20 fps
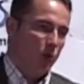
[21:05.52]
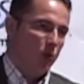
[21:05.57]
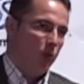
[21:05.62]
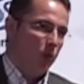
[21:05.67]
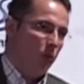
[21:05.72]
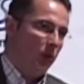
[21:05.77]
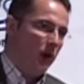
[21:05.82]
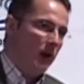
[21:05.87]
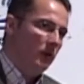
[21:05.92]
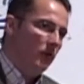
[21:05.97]

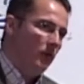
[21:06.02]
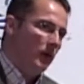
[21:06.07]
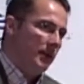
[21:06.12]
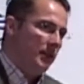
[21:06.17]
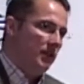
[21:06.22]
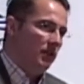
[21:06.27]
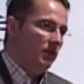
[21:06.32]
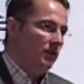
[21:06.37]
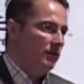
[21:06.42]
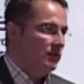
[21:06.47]
while
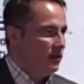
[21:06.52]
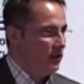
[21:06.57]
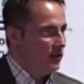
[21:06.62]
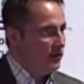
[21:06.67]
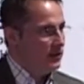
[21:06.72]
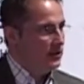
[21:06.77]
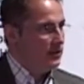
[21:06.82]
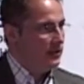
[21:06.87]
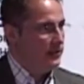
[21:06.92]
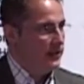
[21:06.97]
you use
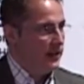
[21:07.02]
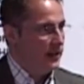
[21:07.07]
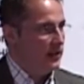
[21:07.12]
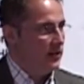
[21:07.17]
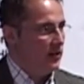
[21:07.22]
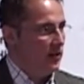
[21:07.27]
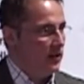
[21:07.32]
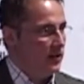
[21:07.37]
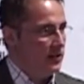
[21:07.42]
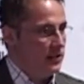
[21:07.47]
those
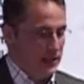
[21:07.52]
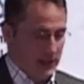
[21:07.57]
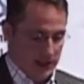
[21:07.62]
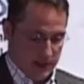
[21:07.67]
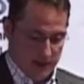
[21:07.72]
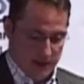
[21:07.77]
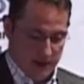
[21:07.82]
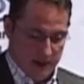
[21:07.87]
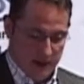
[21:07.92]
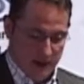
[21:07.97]
technologies,
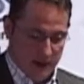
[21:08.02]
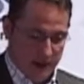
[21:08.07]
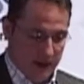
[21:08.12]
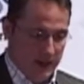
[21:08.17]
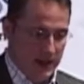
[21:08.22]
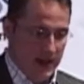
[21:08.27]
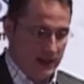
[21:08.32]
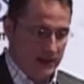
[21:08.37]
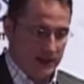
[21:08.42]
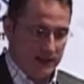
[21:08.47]
the
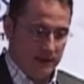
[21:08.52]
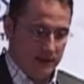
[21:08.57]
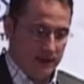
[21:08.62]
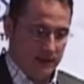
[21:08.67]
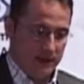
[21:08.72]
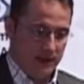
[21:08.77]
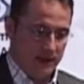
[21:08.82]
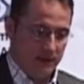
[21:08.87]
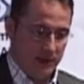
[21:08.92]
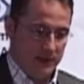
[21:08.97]
next
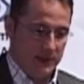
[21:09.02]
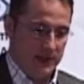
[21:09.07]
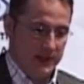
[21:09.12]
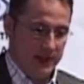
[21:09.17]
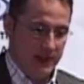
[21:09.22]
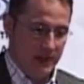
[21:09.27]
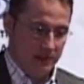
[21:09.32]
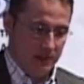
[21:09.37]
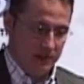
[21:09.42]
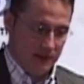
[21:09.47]
simple
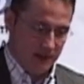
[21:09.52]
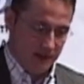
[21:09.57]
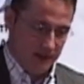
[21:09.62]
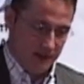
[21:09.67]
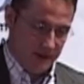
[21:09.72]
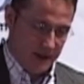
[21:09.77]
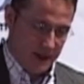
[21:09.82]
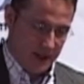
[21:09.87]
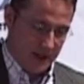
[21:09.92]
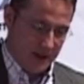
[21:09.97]
step is, in
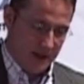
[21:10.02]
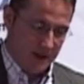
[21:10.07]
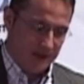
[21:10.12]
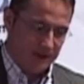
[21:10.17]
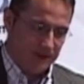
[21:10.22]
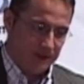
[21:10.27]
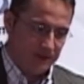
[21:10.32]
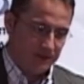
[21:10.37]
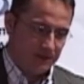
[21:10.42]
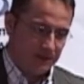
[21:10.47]
fact,
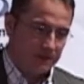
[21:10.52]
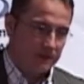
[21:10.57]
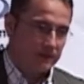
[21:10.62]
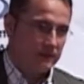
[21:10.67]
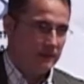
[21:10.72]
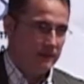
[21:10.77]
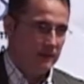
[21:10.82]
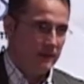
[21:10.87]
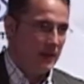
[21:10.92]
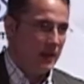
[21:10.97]

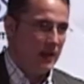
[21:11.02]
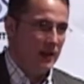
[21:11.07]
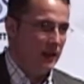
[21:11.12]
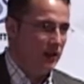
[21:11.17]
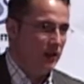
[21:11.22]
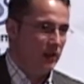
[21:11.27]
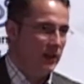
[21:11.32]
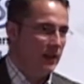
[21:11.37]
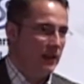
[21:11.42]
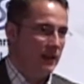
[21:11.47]

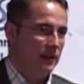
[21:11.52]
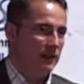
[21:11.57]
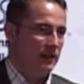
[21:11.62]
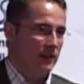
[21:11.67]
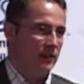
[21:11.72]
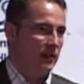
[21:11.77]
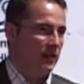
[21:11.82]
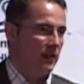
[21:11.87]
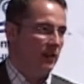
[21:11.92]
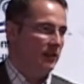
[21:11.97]
you
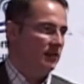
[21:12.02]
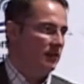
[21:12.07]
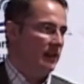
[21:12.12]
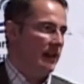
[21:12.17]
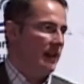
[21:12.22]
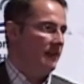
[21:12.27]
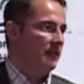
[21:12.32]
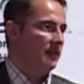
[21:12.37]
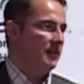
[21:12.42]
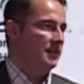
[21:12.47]
can also
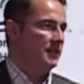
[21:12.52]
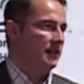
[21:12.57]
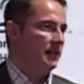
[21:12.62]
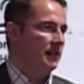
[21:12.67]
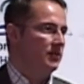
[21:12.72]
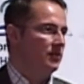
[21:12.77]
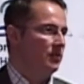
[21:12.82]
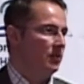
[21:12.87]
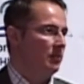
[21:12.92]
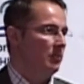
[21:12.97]
leverage
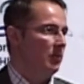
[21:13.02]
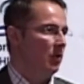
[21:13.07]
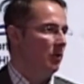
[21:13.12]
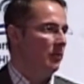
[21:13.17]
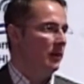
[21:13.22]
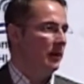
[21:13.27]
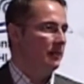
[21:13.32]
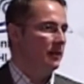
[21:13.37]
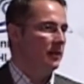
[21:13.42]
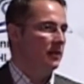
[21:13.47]
into a
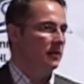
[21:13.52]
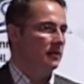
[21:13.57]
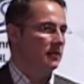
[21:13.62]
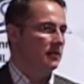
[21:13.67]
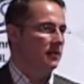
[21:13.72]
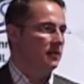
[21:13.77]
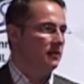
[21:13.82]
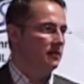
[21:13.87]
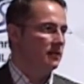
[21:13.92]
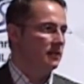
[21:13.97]
mobile because
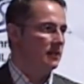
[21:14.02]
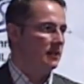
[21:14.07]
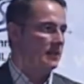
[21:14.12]
it uses the